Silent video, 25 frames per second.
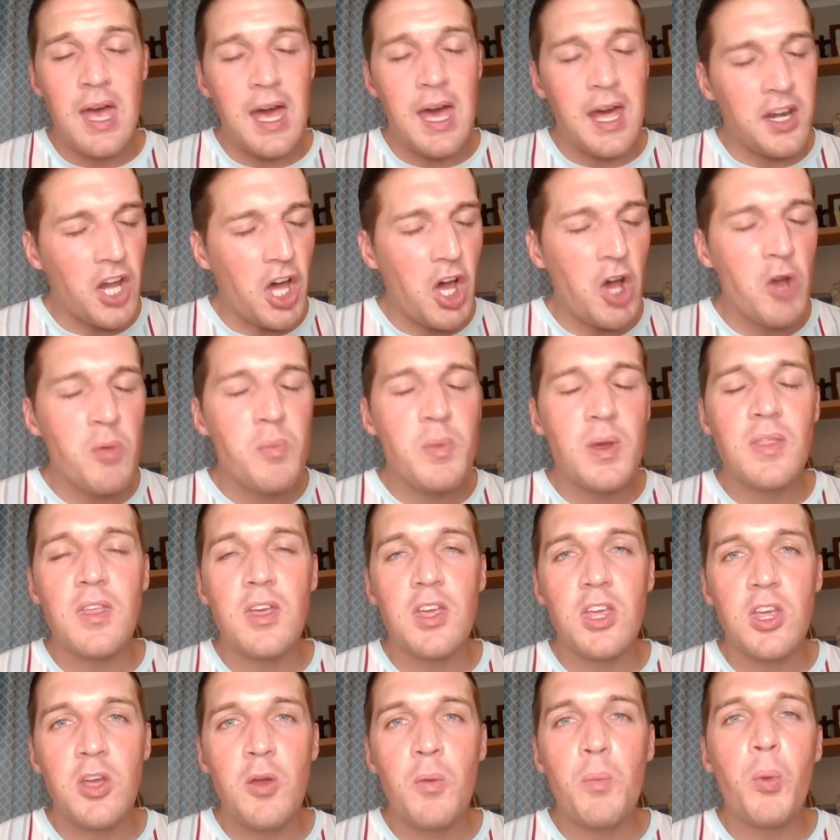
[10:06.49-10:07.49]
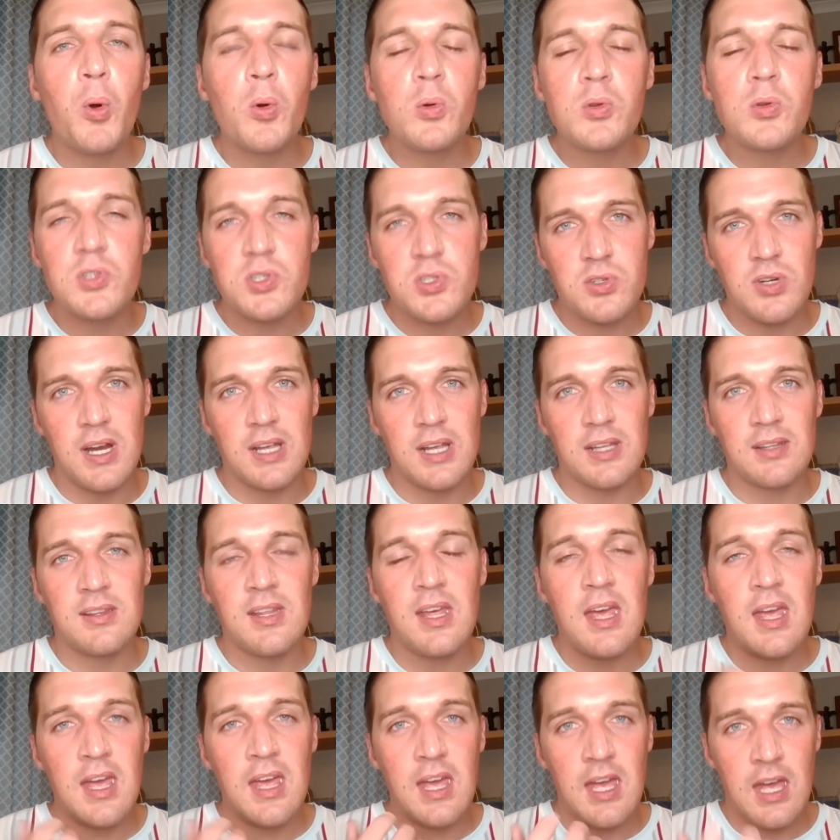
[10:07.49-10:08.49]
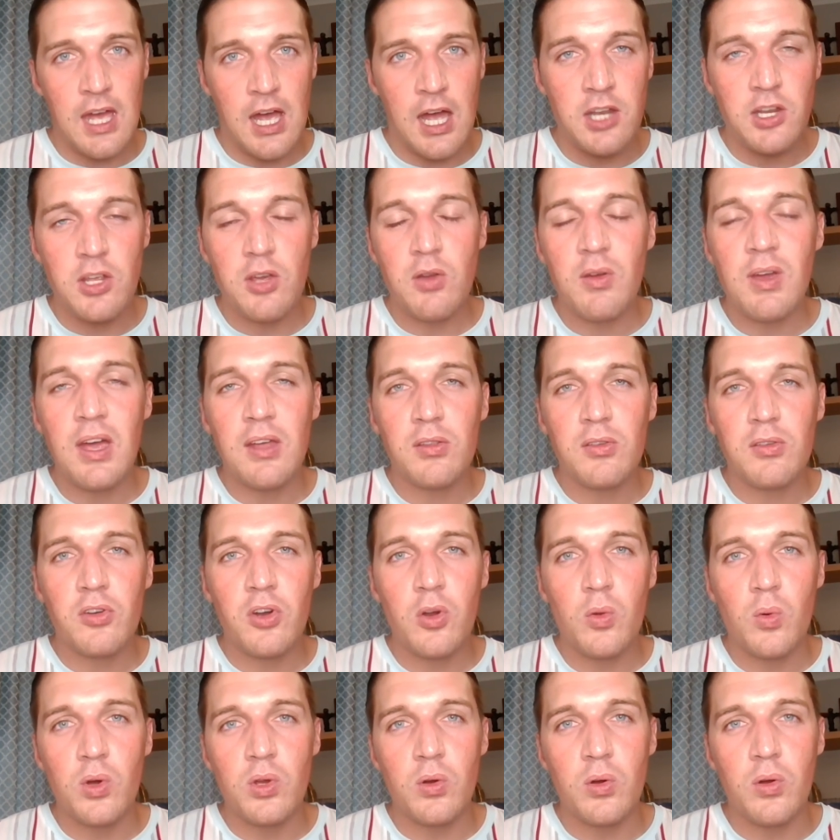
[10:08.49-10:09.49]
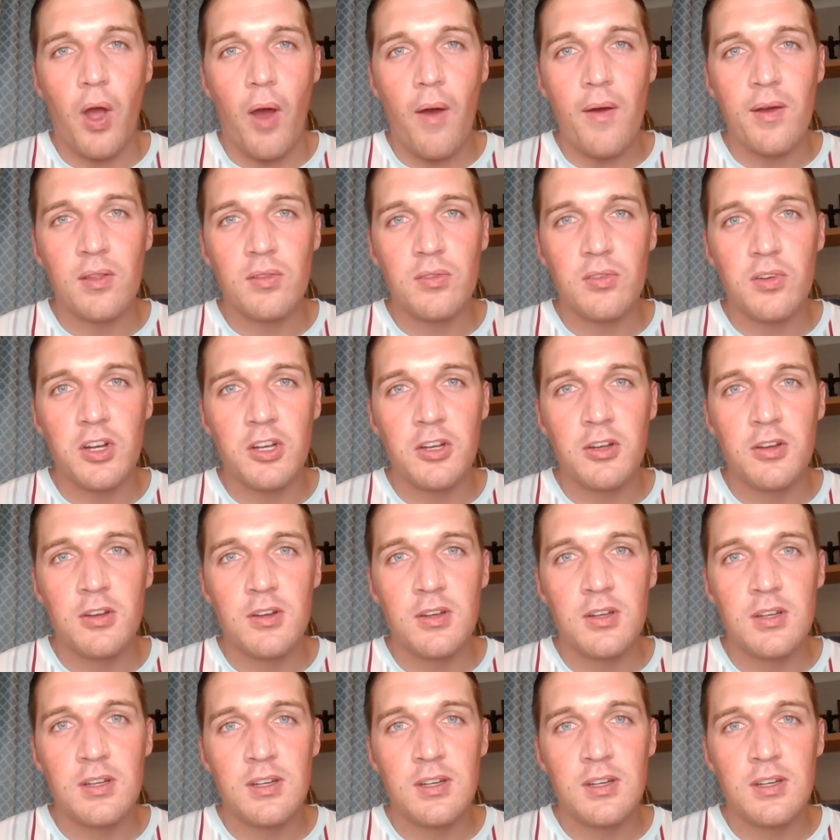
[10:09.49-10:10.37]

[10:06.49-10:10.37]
and hoping that you pull strength and you get through what you're going through.